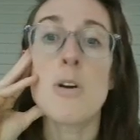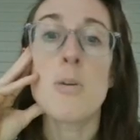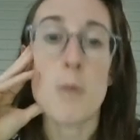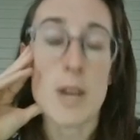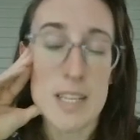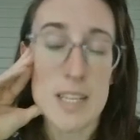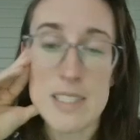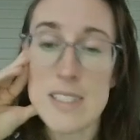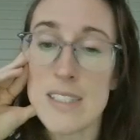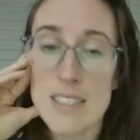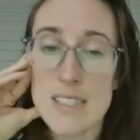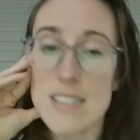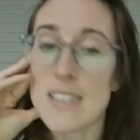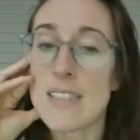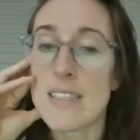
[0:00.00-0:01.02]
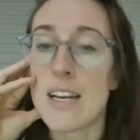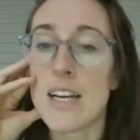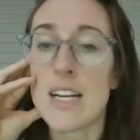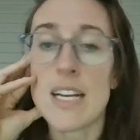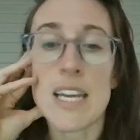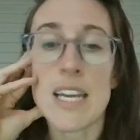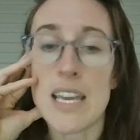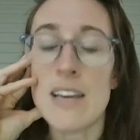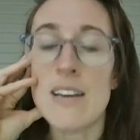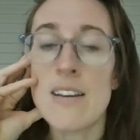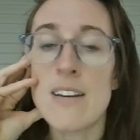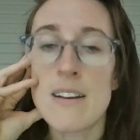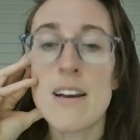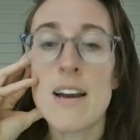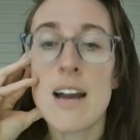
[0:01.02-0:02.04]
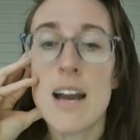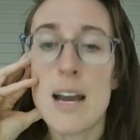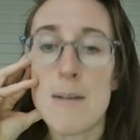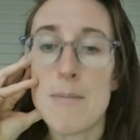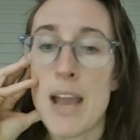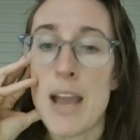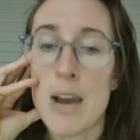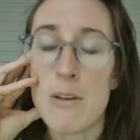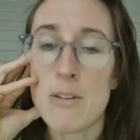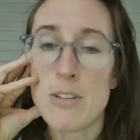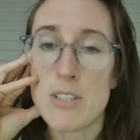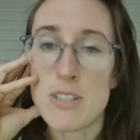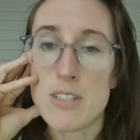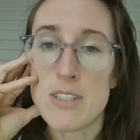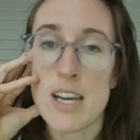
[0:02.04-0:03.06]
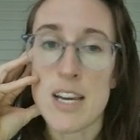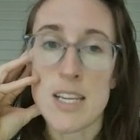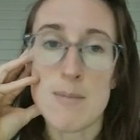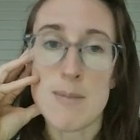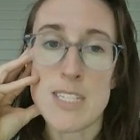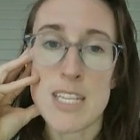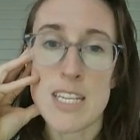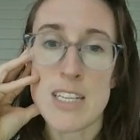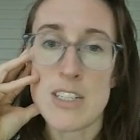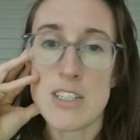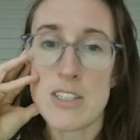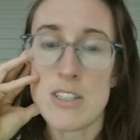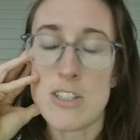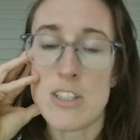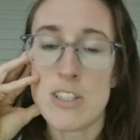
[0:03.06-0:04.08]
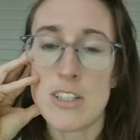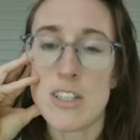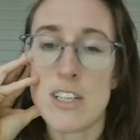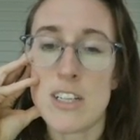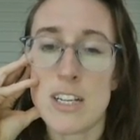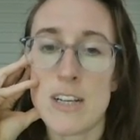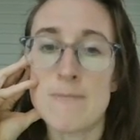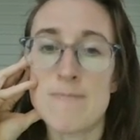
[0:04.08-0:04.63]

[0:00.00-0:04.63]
when it's necessary, how documentation should occur.